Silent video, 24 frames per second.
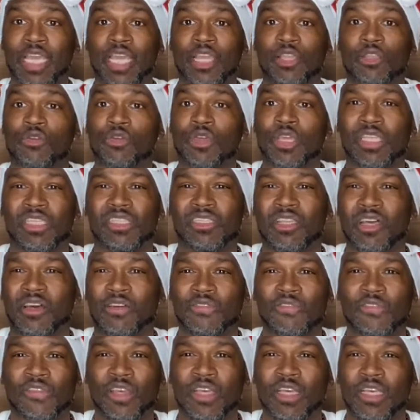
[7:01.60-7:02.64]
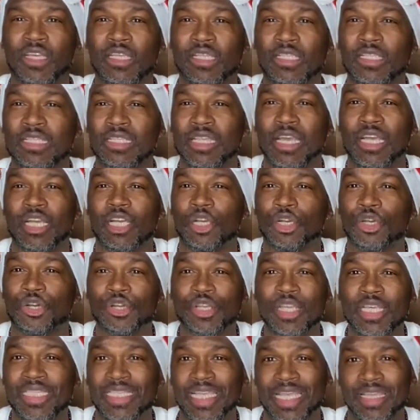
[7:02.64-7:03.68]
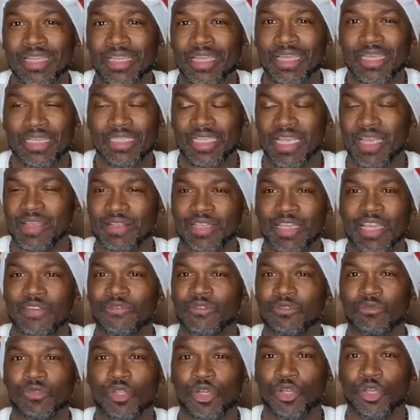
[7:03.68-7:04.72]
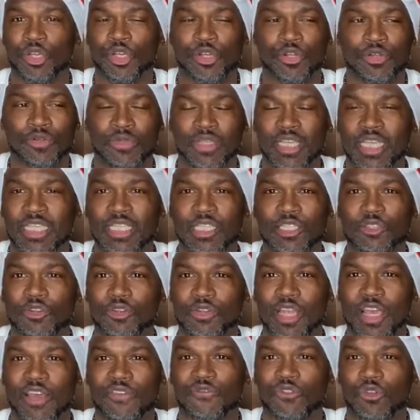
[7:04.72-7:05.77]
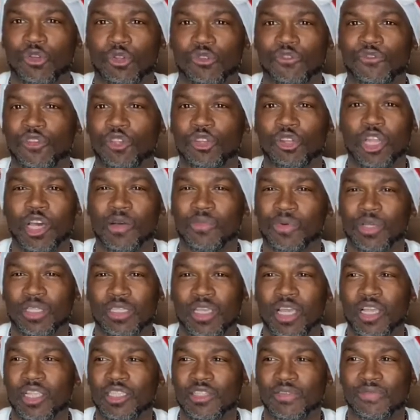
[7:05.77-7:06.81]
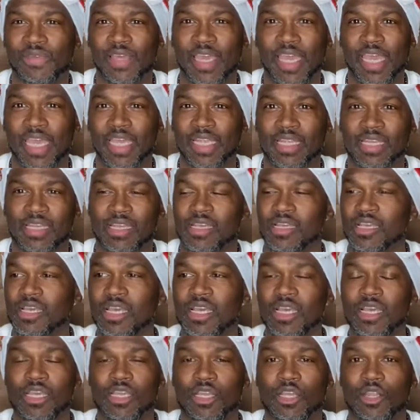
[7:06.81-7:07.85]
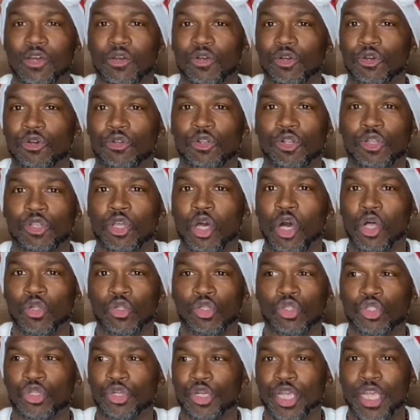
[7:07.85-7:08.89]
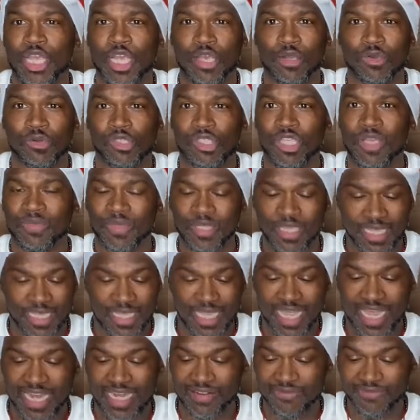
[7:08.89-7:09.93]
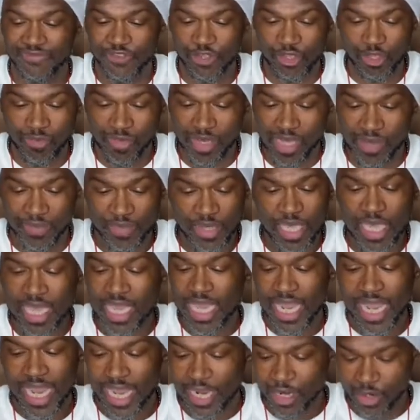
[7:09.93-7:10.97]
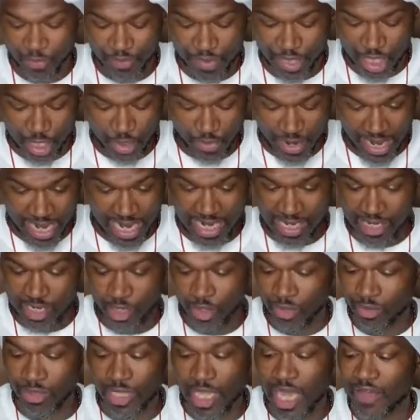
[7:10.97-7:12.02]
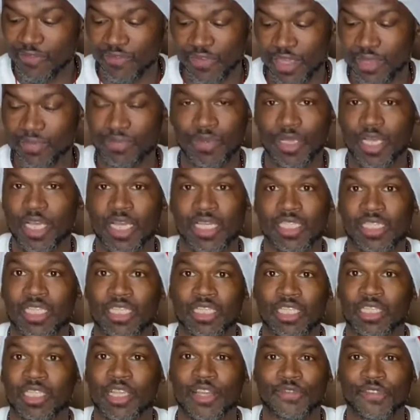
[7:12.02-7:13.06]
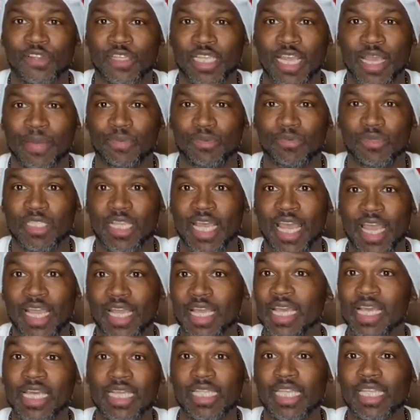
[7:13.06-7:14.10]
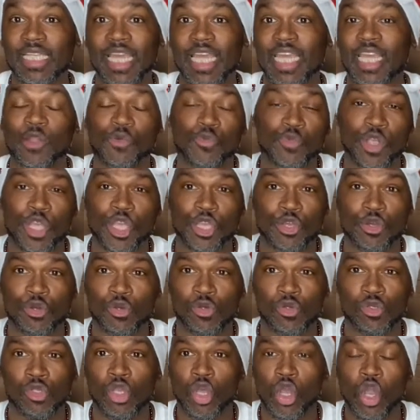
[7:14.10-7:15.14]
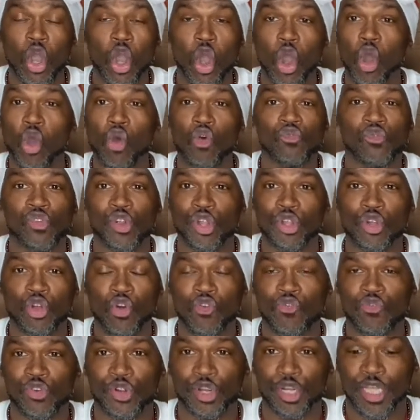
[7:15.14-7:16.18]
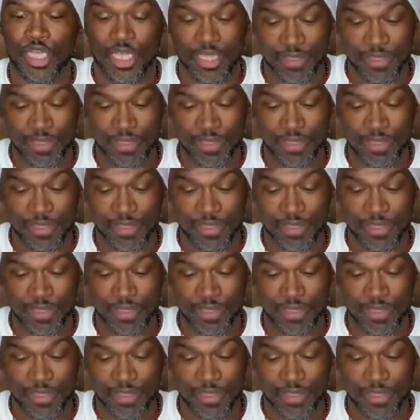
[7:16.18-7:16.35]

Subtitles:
you can stuff goodies in these and give them to your nieces or nephews. Fill it up with tons of candy, you know, go to the Dollar Tree or something like that and fill them up. It'll be great. They'll love it because it's a different type of sack that they can reuse over and over again.